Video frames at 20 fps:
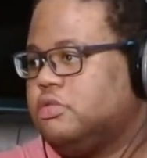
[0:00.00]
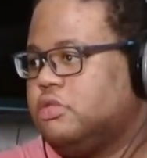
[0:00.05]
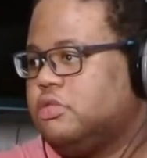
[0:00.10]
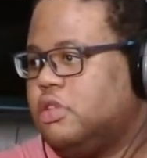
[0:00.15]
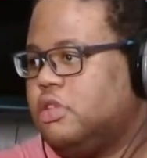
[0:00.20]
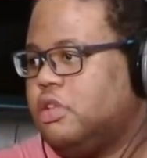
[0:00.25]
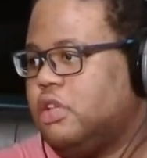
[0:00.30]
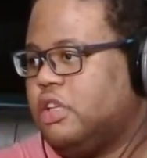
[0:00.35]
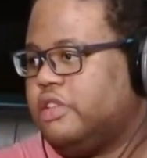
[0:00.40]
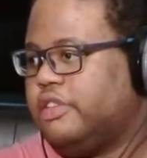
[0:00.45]

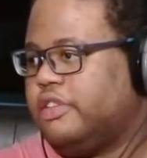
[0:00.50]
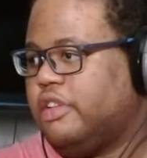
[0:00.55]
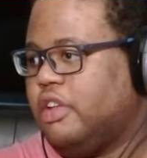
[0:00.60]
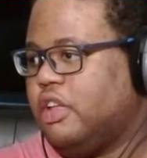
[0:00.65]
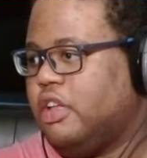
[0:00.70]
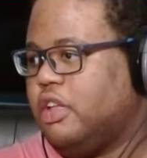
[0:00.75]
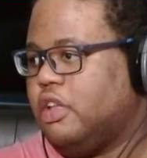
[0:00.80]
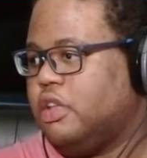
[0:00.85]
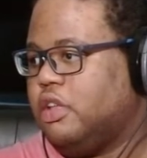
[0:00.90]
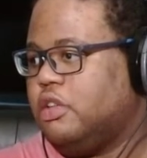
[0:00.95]
Let's
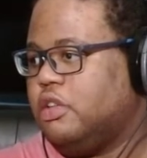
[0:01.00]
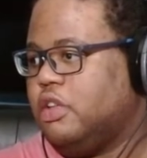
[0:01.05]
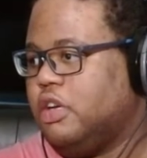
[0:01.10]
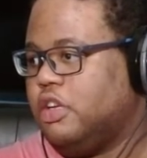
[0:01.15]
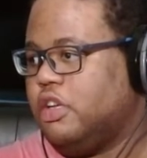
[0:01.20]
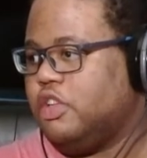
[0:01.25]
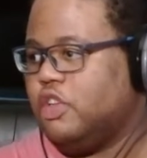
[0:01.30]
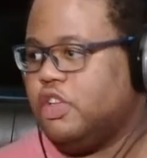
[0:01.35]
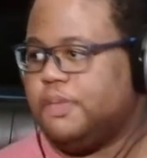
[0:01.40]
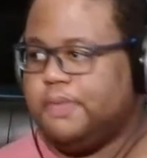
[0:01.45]
see, the
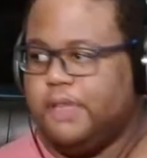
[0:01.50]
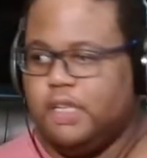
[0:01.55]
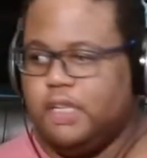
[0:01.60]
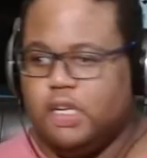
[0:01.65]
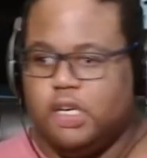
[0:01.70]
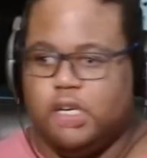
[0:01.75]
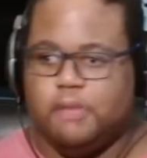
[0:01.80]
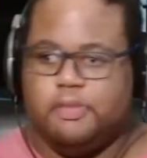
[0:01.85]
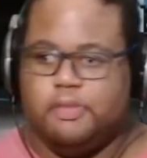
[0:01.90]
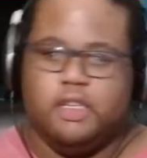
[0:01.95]
USB
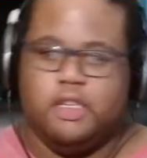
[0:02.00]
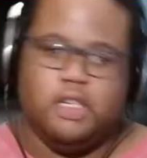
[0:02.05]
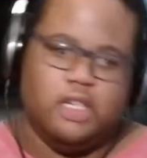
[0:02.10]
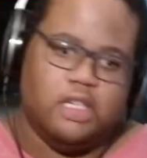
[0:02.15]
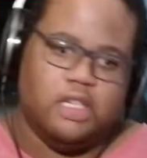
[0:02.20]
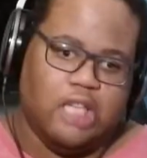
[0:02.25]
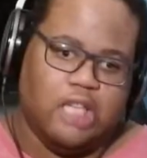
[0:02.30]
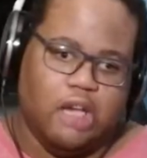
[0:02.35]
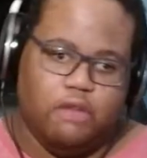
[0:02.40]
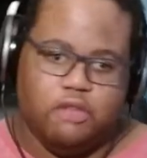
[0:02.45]
hub,
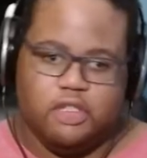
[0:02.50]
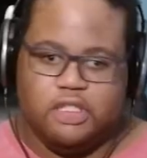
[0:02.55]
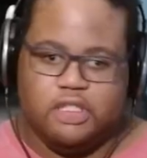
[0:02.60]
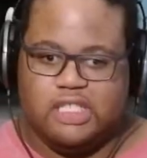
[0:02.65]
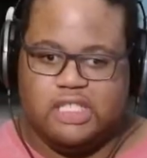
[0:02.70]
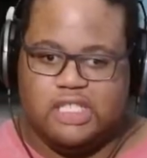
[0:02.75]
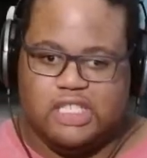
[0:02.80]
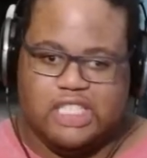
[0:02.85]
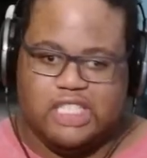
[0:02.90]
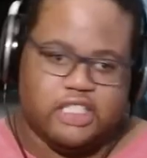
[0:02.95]
that one's
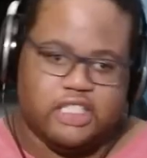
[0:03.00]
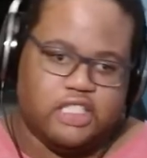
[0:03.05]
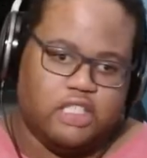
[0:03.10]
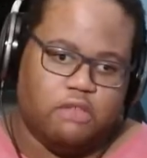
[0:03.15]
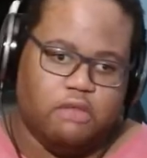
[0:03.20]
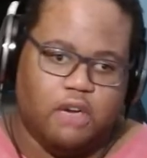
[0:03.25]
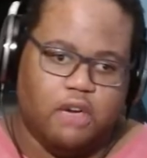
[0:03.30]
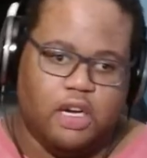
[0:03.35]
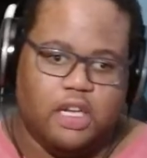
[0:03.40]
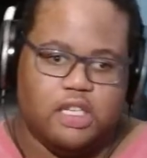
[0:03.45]
60
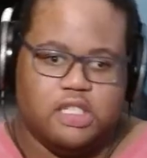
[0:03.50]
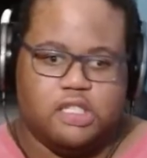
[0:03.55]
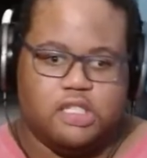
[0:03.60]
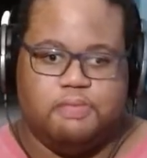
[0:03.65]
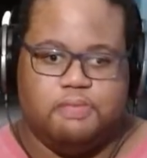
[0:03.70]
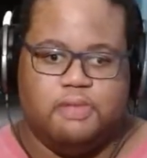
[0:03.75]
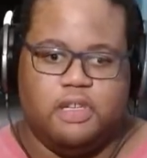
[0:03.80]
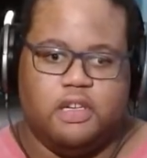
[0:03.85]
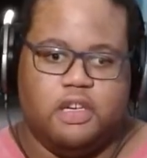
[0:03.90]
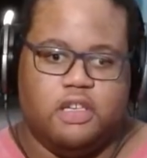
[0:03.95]
watts
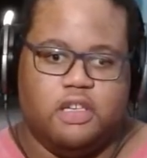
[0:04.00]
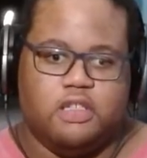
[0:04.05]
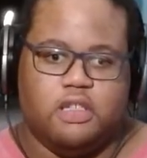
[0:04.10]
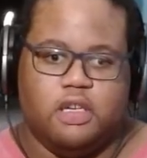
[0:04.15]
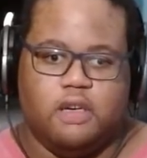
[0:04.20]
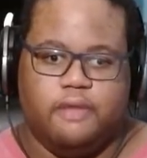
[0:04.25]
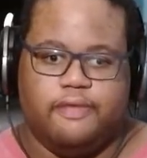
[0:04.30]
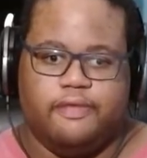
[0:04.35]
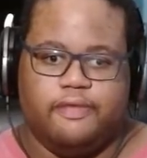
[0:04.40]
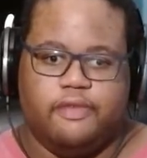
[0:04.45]
because
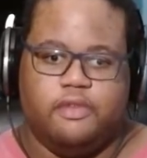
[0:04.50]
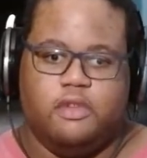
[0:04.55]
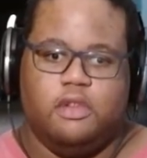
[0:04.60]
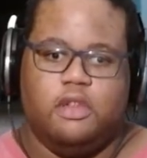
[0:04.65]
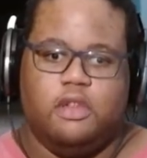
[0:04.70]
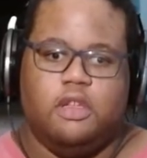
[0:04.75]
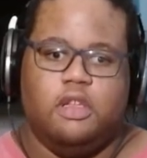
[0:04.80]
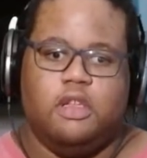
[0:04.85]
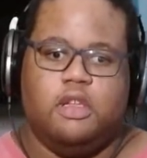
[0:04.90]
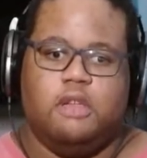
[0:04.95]
of
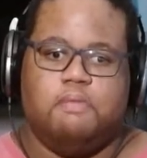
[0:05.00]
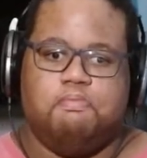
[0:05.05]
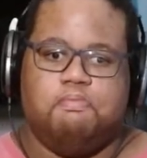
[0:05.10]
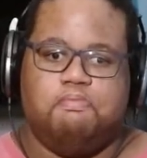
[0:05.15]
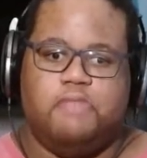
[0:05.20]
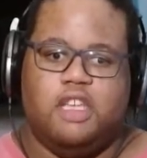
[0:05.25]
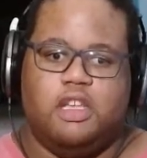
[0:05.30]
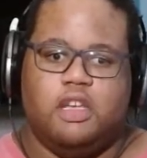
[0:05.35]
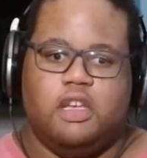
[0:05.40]
it